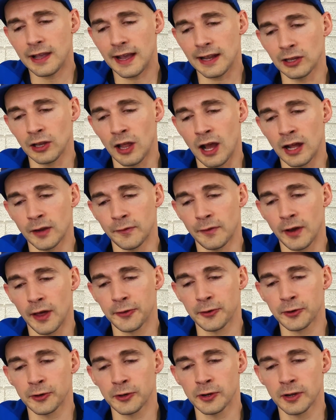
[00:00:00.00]
at a lot of
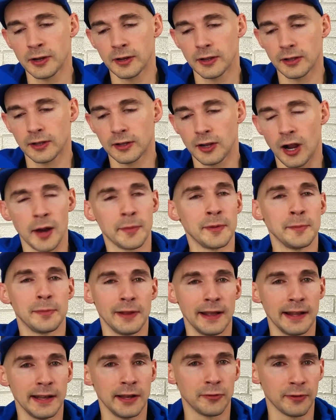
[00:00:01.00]
other carbon
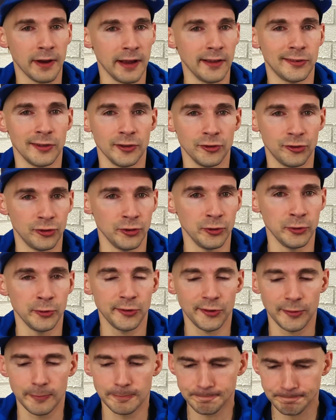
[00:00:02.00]
plated racing
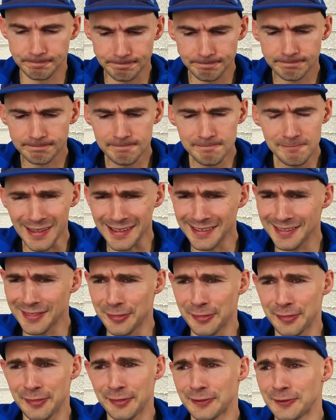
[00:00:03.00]
shoes,
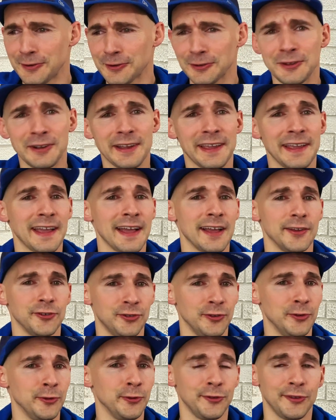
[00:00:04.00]
you're looking at
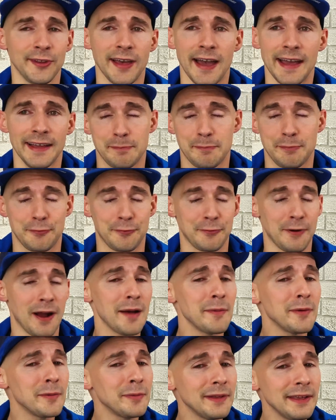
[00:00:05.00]
shoes that
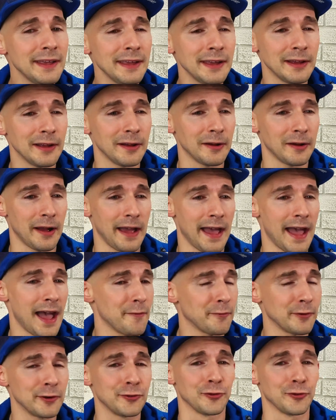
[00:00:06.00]
probably average